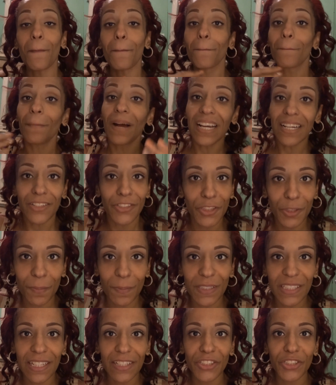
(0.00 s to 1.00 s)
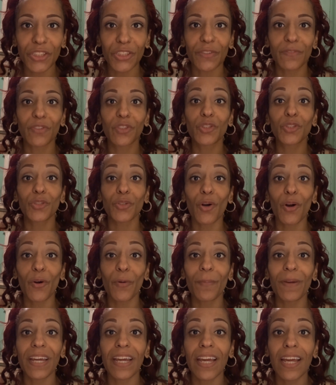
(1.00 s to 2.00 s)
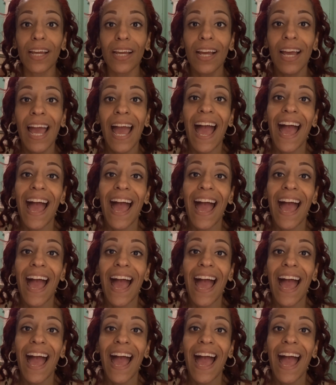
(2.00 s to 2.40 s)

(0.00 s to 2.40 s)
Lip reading: my interpretation of strobing,